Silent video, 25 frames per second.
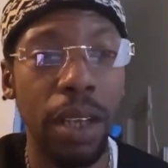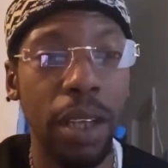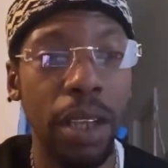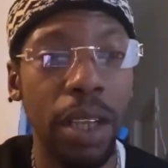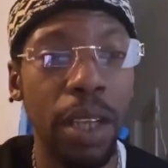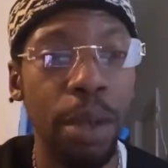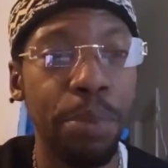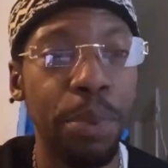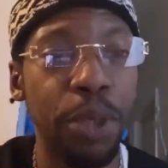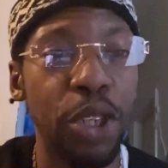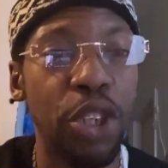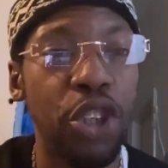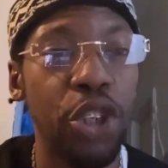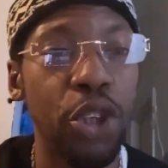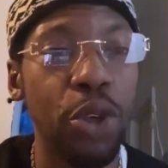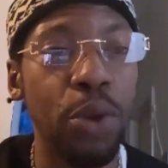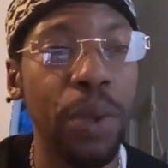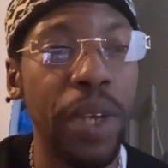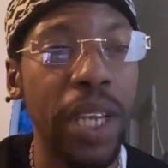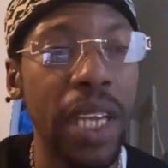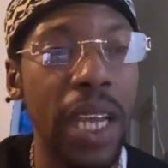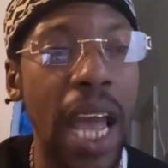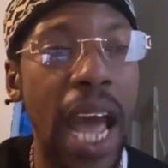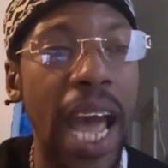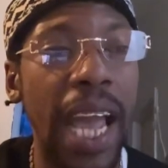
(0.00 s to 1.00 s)
The
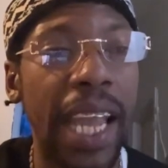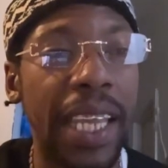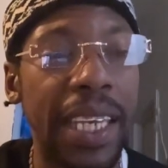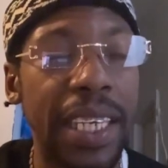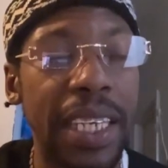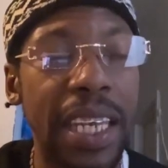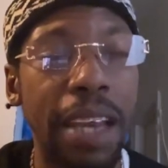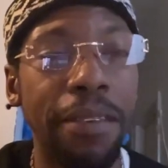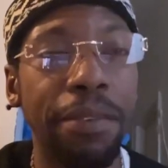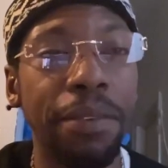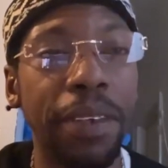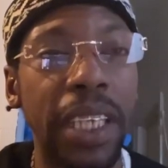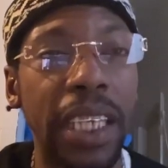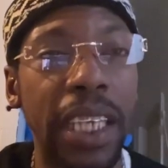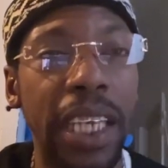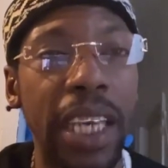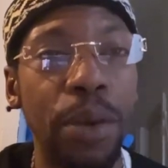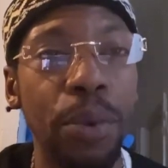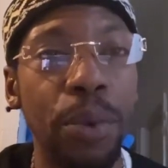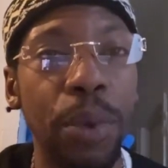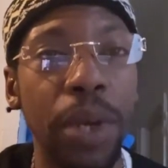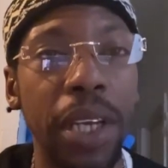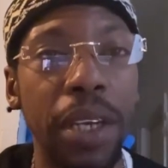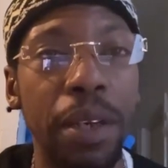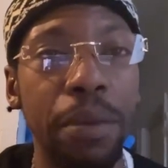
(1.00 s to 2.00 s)
patchouli I could definitely
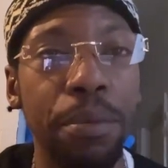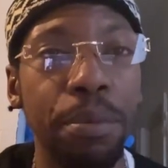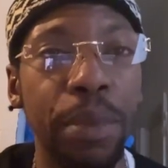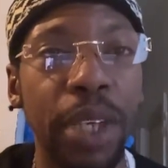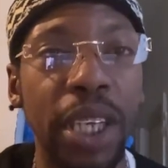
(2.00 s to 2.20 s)
get with,